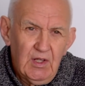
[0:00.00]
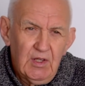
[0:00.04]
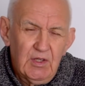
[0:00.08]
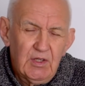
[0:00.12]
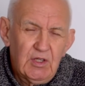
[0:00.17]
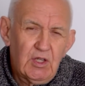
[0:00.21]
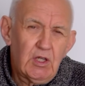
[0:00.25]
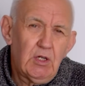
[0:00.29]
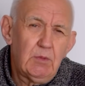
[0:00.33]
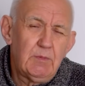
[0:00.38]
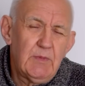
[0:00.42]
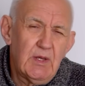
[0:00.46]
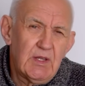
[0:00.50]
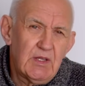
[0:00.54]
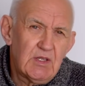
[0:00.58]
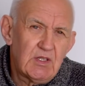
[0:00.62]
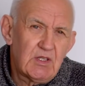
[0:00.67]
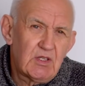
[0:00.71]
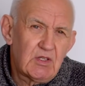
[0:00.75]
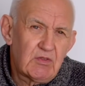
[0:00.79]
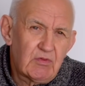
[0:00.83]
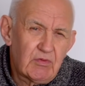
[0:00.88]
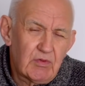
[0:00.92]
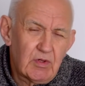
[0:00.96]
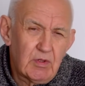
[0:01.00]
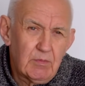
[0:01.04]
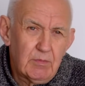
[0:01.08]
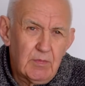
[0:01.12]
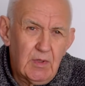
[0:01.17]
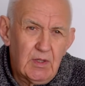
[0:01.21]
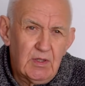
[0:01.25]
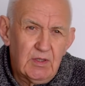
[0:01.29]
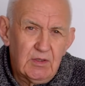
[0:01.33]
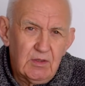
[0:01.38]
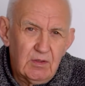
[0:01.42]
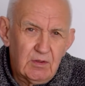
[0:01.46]
comments from
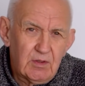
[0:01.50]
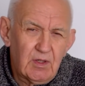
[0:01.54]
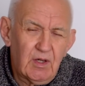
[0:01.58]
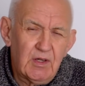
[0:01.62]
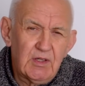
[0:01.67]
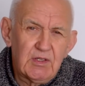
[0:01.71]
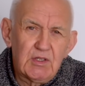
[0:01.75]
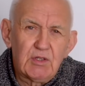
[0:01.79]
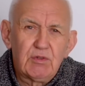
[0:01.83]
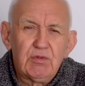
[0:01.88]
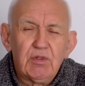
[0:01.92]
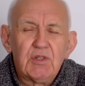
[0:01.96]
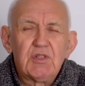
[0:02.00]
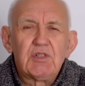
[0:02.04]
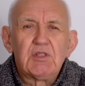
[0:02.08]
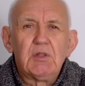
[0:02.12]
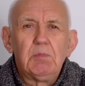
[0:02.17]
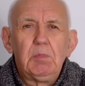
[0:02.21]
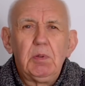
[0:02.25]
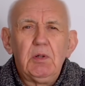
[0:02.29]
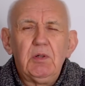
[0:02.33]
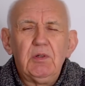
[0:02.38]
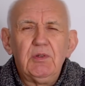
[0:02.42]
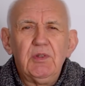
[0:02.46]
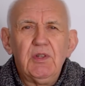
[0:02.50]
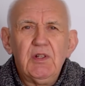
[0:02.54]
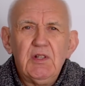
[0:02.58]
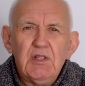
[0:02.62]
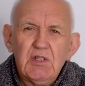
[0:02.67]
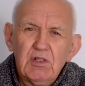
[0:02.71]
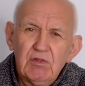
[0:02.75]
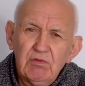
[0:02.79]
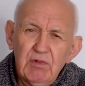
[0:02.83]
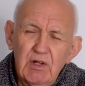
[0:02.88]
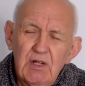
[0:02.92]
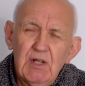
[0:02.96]
uh, you guys across the pond and it's
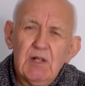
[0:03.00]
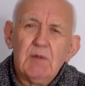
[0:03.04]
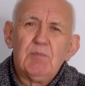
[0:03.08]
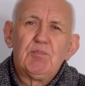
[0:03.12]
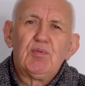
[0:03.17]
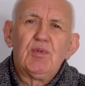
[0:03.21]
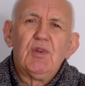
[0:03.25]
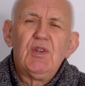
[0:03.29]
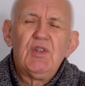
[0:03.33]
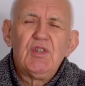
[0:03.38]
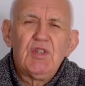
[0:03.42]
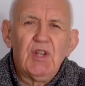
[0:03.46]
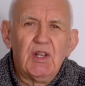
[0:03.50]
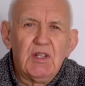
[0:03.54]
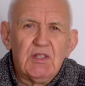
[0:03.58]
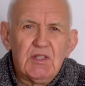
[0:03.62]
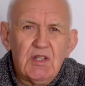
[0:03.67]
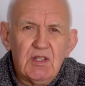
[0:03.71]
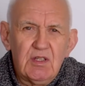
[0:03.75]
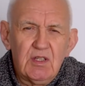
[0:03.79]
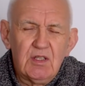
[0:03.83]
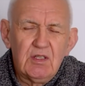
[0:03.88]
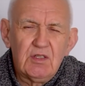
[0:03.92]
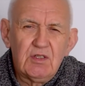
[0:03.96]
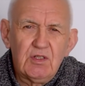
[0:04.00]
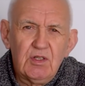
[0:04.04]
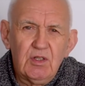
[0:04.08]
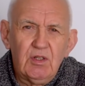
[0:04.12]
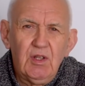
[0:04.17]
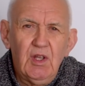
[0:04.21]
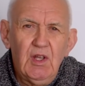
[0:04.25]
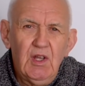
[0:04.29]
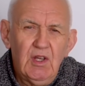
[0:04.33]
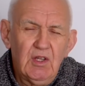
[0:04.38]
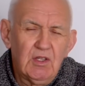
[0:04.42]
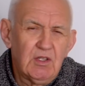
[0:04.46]
greatly appreciated that you,
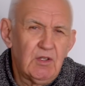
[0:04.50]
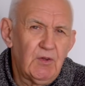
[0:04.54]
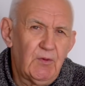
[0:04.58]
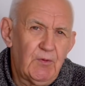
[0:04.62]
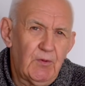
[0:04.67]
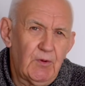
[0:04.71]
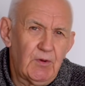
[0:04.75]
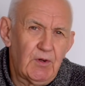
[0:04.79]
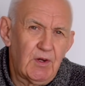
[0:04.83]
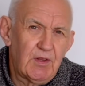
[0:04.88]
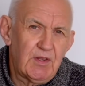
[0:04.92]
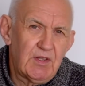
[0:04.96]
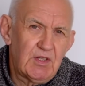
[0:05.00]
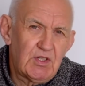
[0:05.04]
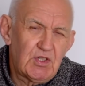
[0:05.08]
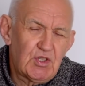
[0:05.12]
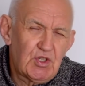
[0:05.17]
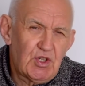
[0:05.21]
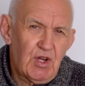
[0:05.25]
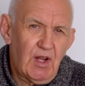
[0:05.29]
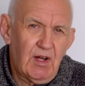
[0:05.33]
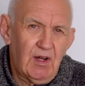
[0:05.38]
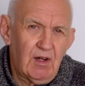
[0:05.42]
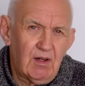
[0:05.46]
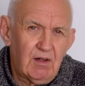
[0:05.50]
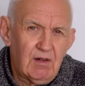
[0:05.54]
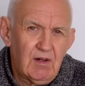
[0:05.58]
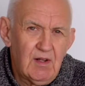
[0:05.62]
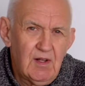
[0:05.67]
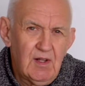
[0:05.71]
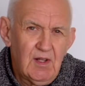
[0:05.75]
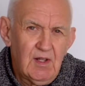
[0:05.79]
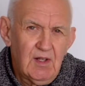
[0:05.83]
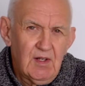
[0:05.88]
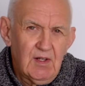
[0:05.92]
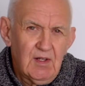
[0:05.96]
you follow this channel.
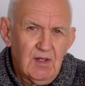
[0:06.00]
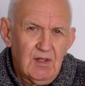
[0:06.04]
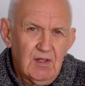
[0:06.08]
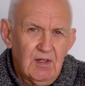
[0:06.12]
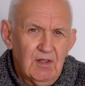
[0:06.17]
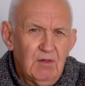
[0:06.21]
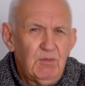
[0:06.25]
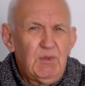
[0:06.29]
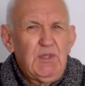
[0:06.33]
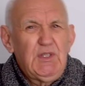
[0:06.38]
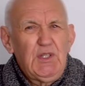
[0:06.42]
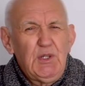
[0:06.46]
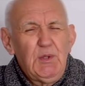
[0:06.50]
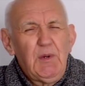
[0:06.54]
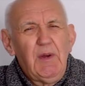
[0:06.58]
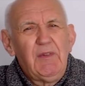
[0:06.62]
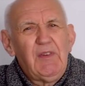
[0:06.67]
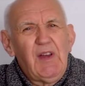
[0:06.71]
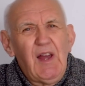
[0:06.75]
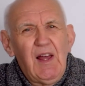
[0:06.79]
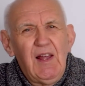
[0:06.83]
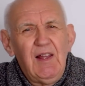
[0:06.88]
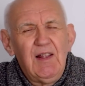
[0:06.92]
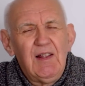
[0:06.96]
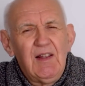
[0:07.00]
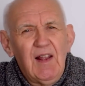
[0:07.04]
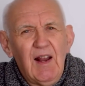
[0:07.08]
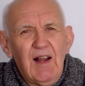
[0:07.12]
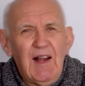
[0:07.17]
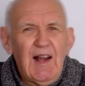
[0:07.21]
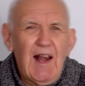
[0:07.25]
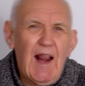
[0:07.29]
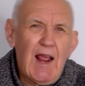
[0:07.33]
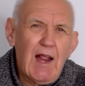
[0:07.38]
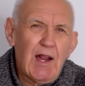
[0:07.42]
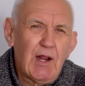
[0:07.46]
We do have a, a
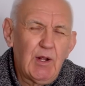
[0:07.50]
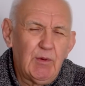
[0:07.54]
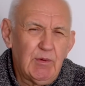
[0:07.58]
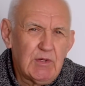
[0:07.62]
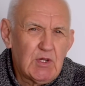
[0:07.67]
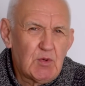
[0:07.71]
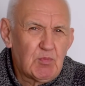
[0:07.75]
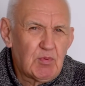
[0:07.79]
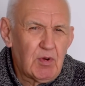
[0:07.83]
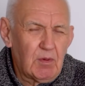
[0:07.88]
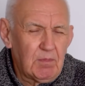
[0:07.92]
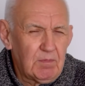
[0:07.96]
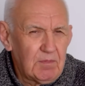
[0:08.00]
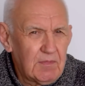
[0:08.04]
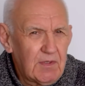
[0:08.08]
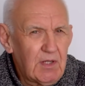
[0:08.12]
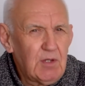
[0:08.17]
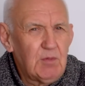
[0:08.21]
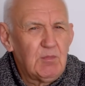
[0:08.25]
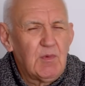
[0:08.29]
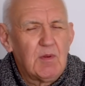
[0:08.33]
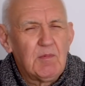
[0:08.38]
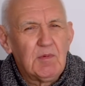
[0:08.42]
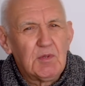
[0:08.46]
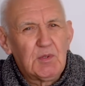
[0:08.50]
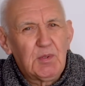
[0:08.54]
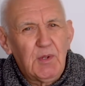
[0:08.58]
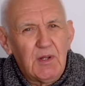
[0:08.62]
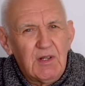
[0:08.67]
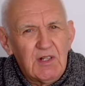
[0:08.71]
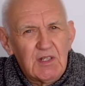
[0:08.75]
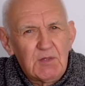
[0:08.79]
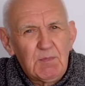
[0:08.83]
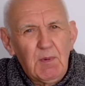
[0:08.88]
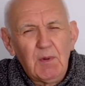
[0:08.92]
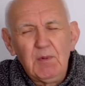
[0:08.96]
language problem, don't we,
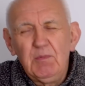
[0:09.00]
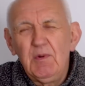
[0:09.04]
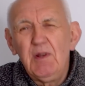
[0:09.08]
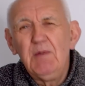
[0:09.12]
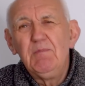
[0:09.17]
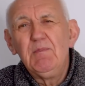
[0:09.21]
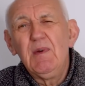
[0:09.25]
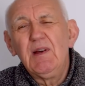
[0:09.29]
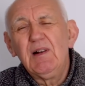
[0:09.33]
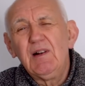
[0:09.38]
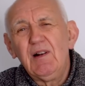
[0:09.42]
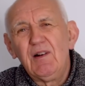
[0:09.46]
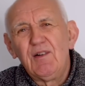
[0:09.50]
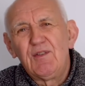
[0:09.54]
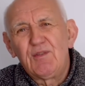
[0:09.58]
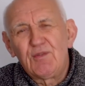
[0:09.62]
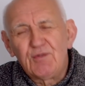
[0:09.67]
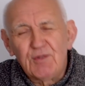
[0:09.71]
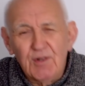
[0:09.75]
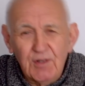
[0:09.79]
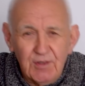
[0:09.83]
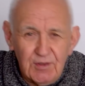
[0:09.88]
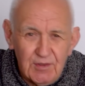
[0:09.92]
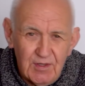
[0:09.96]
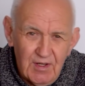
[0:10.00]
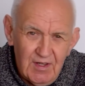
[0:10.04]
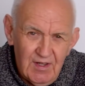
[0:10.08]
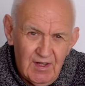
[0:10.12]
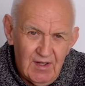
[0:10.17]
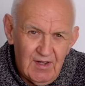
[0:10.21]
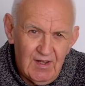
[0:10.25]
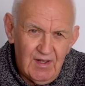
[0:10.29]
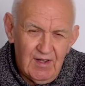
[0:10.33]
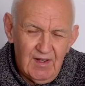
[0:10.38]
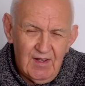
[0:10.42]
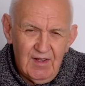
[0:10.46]
between us, but we muddle through
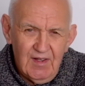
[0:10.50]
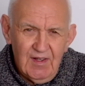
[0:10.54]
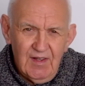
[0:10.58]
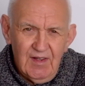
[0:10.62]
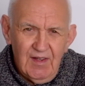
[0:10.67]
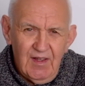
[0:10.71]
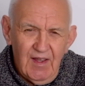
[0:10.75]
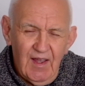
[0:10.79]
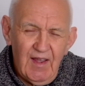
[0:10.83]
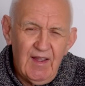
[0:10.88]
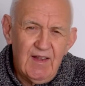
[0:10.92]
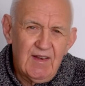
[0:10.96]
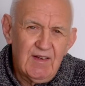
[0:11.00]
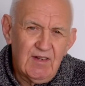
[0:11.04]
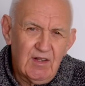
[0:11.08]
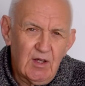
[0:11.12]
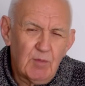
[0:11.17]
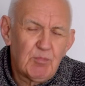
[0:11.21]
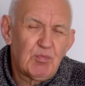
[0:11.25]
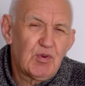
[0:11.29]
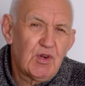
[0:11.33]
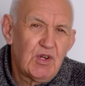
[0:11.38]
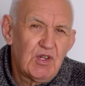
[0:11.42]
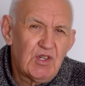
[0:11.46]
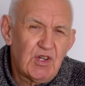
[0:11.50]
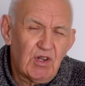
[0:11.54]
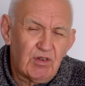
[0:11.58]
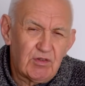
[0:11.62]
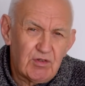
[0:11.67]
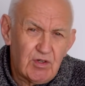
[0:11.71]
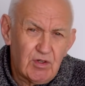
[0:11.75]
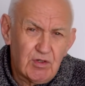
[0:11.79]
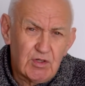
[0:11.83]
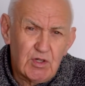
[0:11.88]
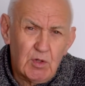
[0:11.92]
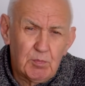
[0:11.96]
and I appreciate
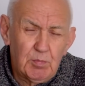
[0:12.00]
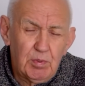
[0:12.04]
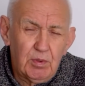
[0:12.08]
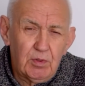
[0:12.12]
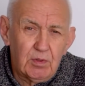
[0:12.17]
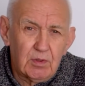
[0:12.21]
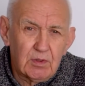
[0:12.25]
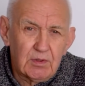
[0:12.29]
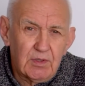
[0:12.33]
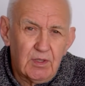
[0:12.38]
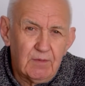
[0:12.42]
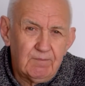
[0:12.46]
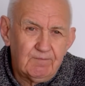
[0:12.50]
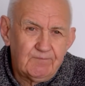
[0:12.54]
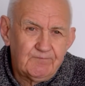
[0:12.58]
your support.